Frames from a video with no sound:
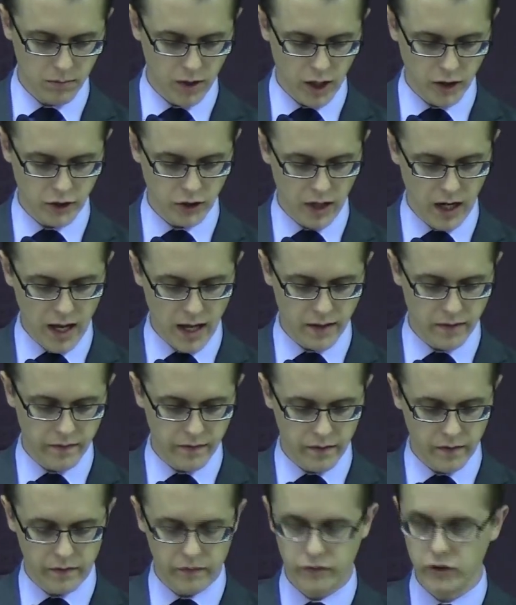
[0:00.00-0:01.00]
on your head,
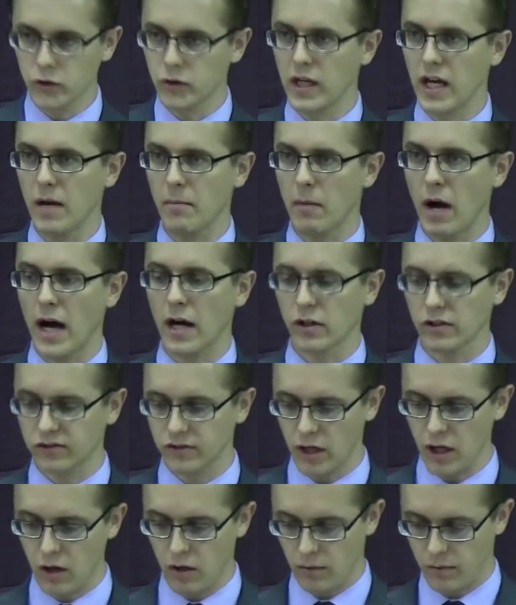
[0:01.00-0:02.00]
you can't buy or
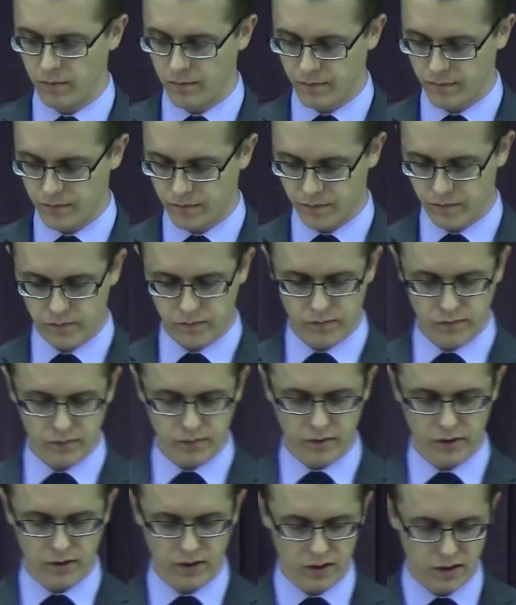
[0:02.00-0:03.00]
sell.
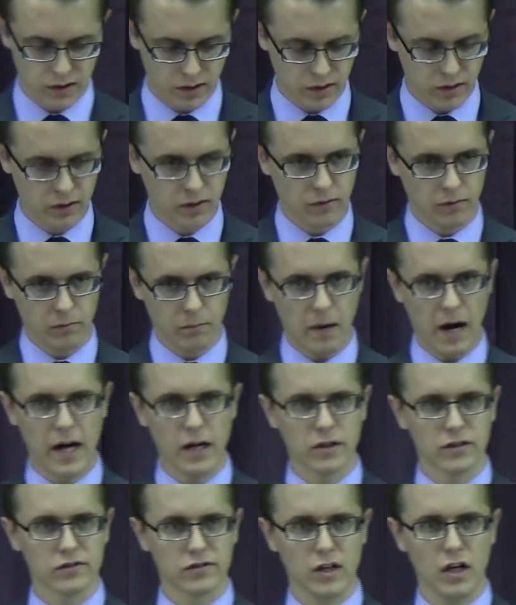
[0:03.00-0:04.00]

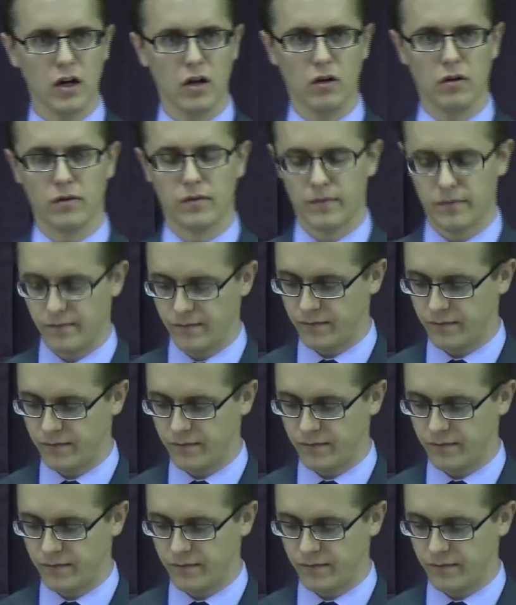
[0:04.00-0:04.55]
Buy or sell.